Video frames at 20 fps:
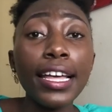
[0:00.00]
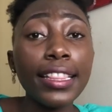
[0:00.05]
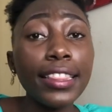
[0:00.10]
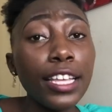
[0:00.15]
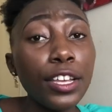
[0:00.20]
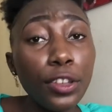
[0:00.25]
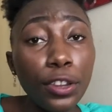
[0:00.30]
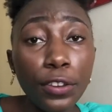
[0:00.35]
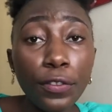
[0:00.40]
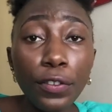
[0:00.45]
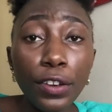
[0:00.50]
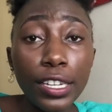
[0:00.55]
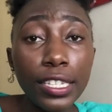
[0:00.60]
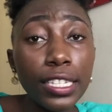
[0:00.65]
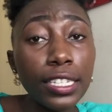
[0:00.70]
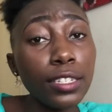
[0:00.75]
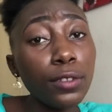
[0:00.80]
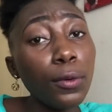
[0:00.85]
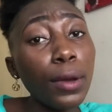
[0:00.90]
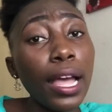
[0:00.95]
the
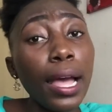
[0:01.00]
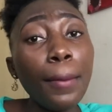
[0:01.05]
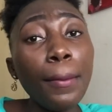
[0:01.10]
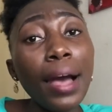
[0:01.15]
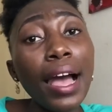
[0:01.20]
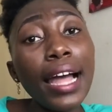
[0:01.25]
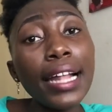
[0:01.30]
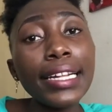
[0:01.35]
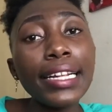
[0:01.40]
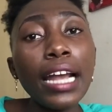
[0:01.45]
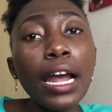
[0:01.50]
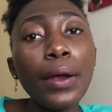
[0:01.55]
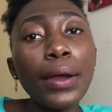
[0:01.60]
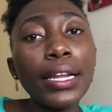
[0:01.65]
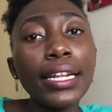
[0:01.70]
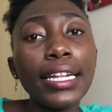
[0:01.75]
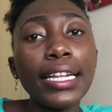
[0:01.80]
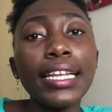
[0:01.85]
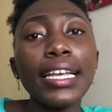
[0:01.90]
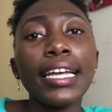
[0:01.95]
university where i'm at
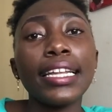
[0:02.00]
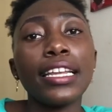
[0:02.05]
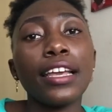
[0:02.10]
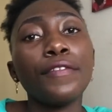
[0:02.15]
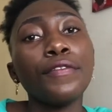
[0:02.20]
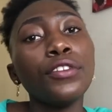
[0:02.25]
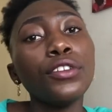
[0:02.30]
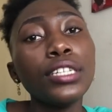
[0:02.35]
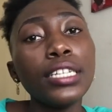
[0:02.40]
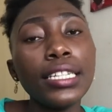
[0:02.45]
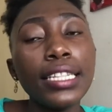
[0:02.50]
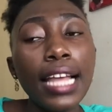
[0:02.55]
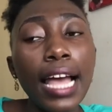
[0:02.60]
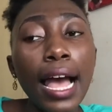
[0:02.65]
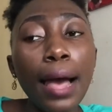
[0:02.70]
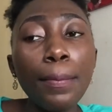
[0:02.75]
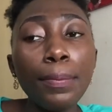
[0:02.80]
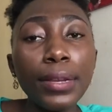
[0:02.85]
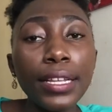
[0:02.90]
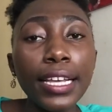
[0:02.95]
currently and i filled in
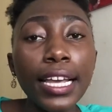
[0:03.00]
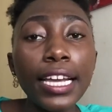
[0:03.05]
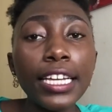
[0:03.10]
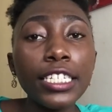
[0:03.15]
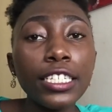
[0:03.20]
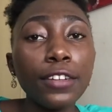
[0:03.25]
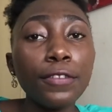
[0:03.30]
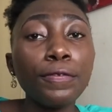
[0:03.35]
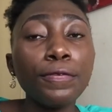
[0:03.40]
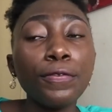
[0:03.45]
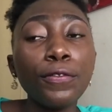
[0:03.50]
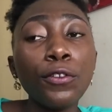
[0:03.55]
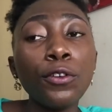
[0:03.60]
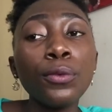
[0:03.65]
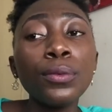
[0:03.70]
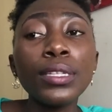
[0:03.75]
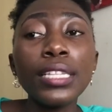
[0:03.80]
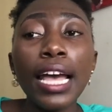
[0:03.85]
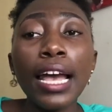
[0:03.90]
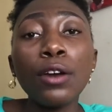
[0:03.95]
the application
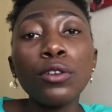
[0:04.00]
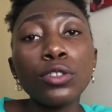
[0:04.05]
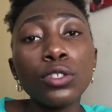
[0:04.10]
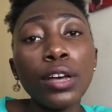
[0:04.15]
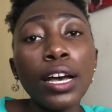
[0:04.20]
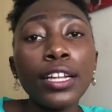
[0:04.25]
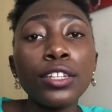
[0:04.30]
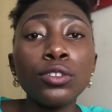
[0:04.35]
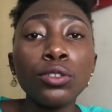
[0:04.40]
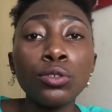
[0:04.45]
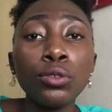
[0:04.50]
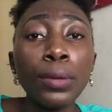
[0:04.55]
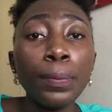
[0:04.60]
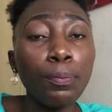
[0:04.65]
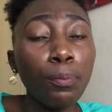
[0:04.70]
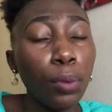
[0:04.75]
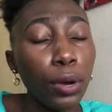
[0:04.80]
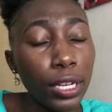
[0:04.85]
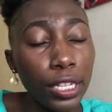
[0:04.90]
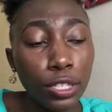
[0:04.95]
forms i also had to do a
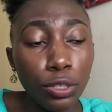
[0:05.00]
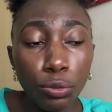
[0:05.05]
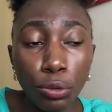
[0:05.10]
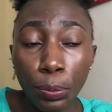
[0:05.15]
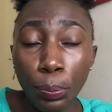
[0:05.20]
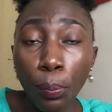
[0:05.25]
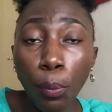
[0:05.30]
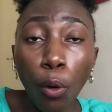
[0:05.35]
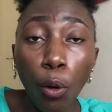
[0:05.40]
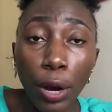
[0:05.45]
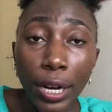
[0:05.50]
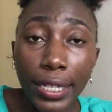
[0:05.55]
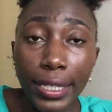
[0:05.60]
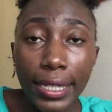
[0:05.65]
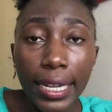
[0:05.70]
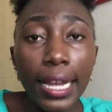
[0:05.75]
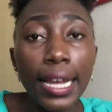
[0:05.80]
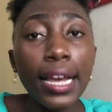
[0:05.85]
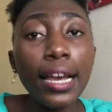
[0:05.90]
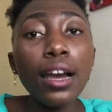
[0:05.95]
police report